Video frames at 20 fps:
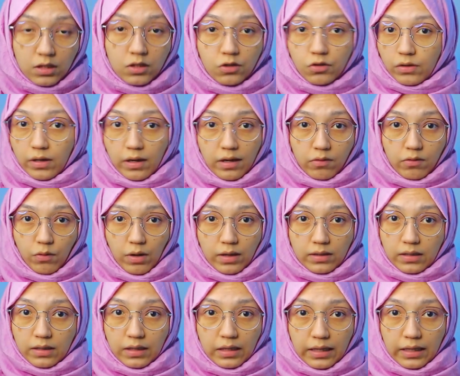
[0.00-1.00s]
You can write
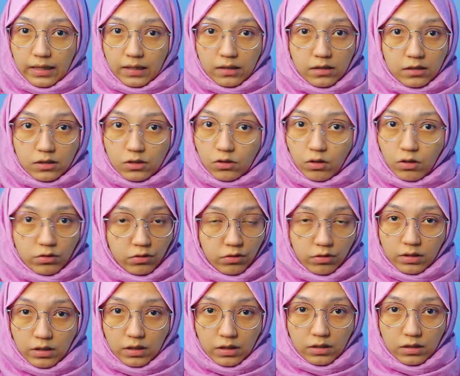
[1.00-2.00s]
it in English or
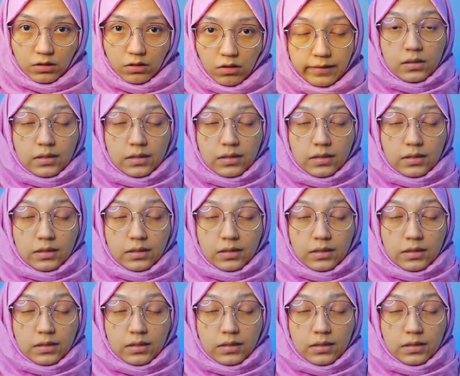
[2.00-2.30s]
Turkish.